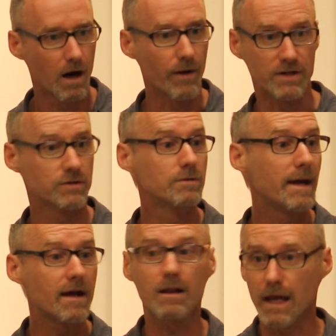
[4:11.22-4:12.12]
All right, so you
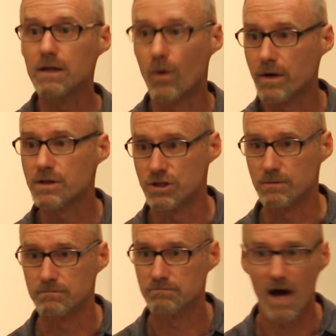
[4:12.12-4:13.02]
may not like going to the
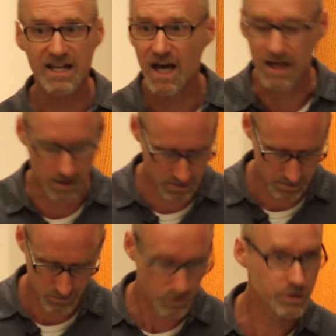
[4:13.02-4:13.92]
gym. I get it.
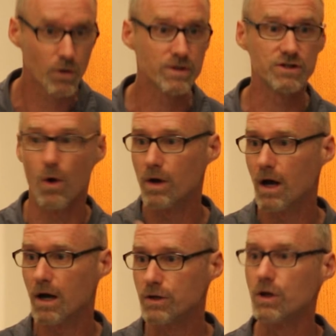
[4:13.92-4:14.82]
Well, there's always
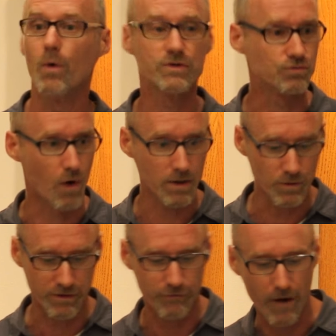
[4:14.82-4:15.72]
yoga. You could always
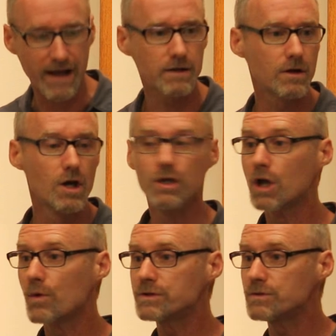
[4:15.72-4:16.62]
run with a friend. You
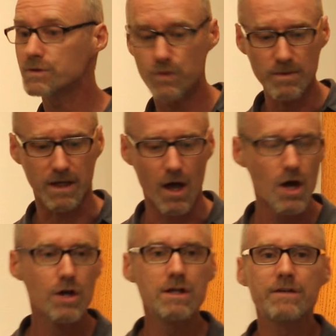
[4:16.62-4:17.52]
could always do swimming.
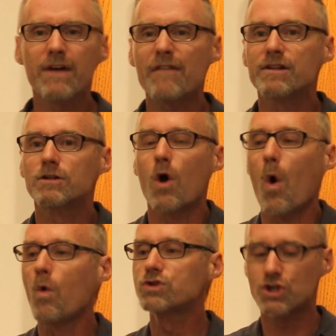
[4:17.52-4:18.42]
You can even have a
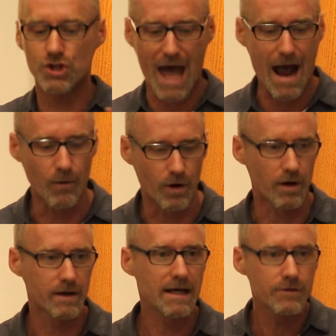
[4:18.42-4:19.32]
cold
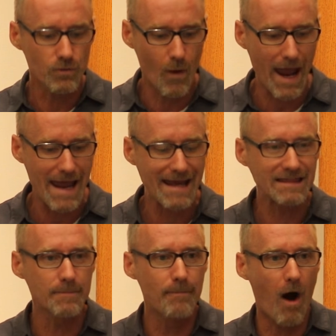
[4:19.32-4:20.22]
shower. Either way,
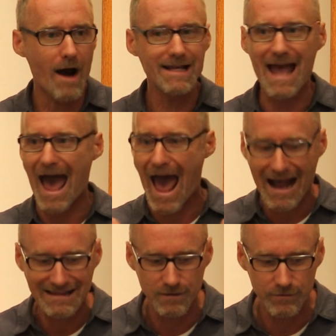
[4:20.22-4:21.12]
get the body
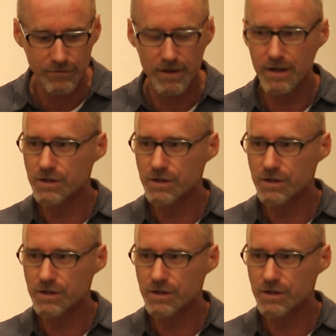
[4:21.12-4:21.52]
active,